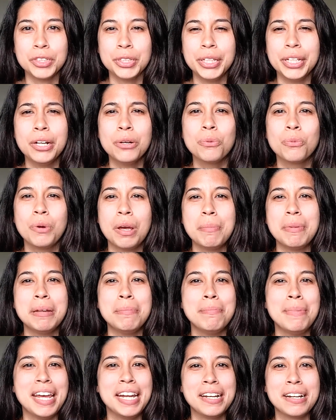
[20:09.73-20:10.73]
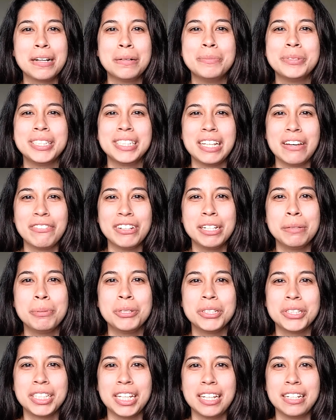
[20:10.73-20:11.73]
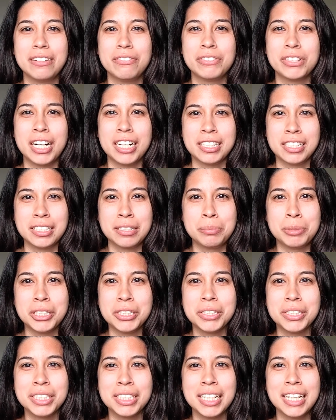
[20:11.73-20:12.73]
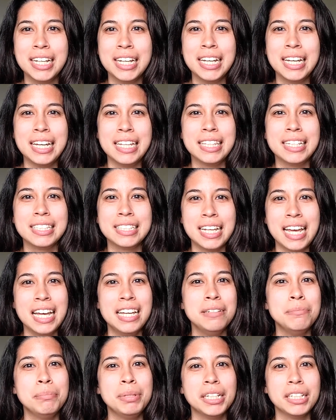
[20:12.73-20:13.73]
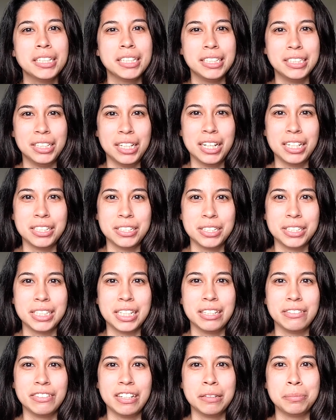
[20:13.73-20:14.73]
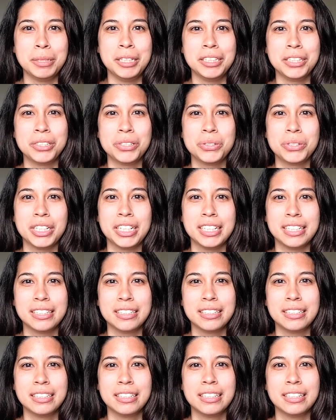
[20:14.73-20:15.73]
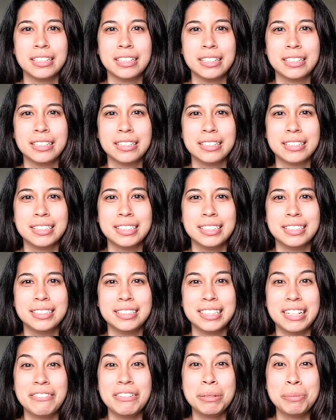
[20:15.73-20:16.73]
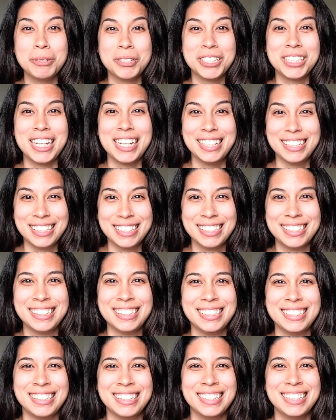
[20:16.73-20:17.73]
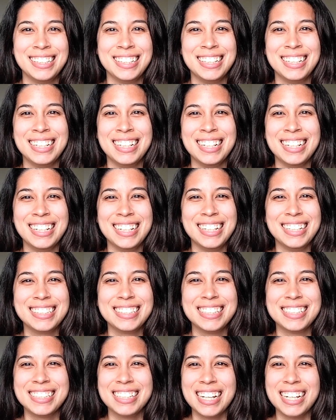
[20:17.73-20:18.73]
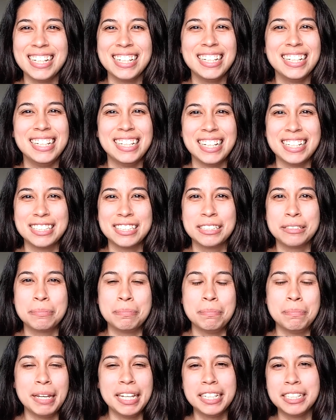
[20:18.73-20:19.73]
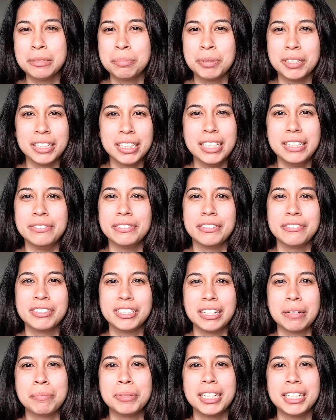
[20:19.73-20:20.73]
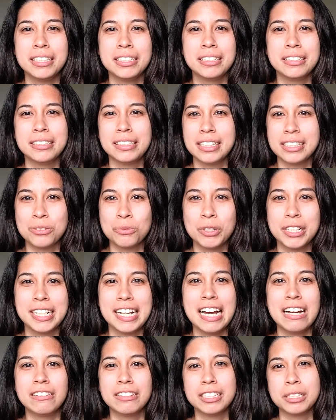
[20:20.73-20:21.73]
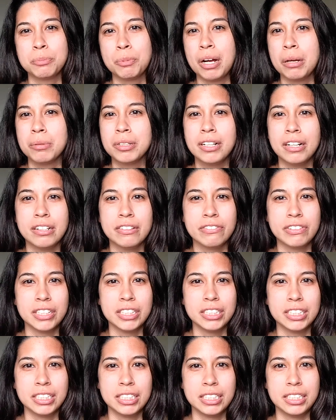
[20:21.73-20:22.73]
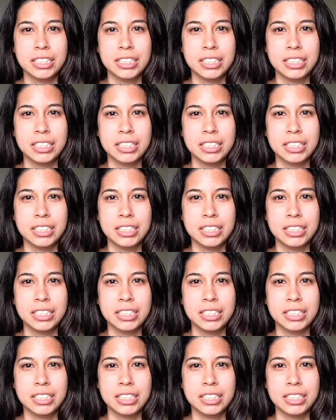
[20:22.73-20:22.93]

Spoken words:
Women make up 70% of customers in the $10 billion self-help industry. 70%. Society has made us believe if something doesn't work out, it's probably our fault.